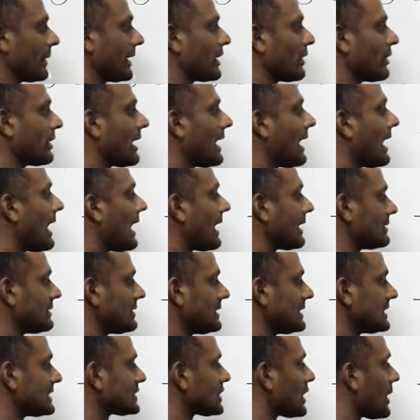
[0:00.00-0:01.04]
we're going to handle
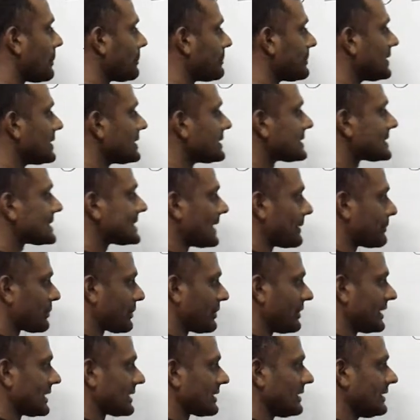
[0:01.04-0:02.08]
the top
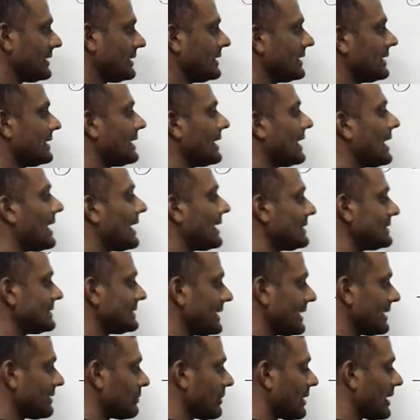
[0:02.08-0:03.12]
separately, and
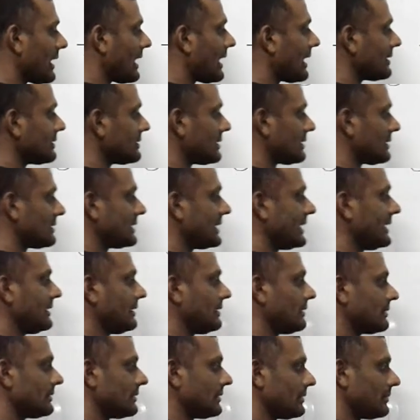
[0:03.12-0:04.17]
then we'll handle
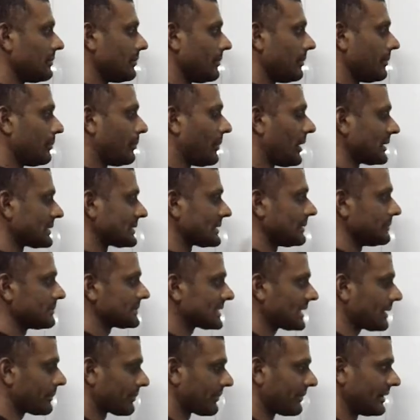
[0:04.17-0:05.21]
the bottom
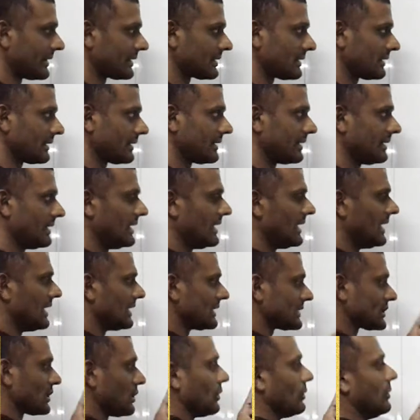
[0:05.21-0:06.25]
separately.
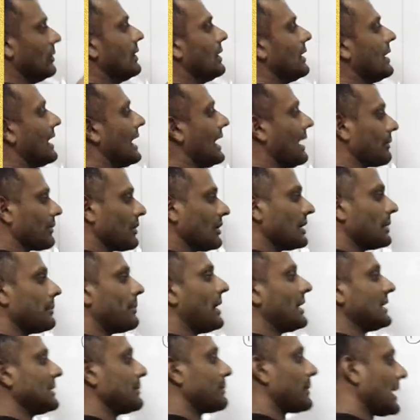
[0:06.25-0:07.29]
So I'm going to
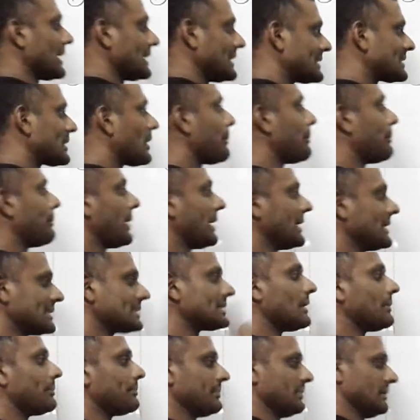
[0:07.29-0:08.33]
multiply the top by the
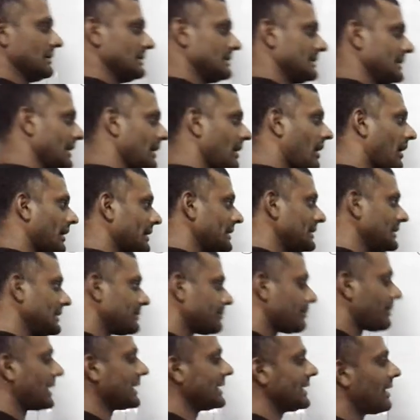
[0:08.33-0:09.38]
top, the
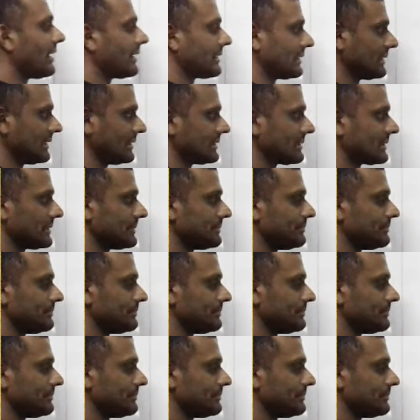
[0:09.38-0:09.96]
underneath by the underneath.